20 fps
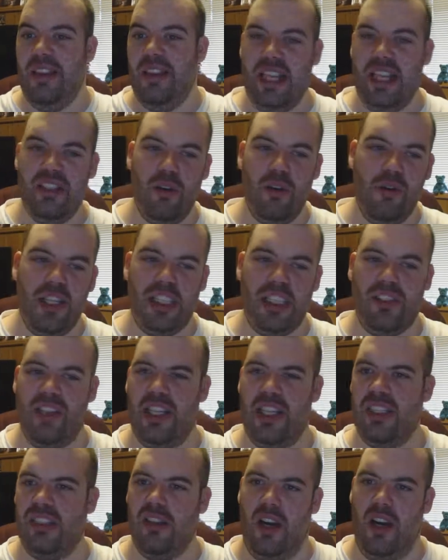There's all these
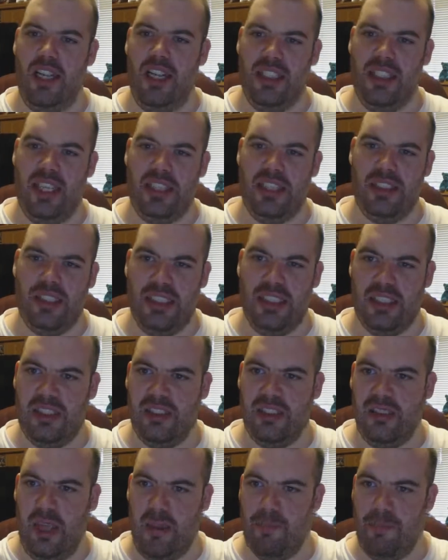things like there's
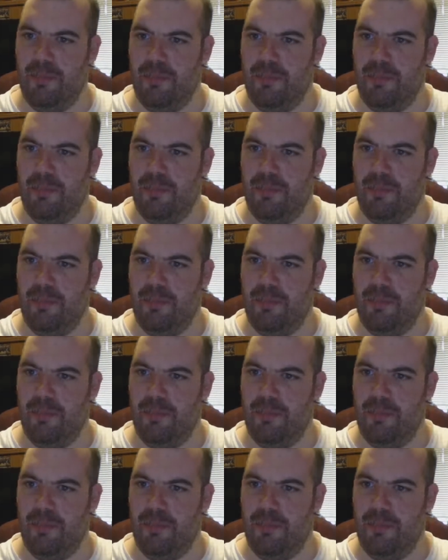this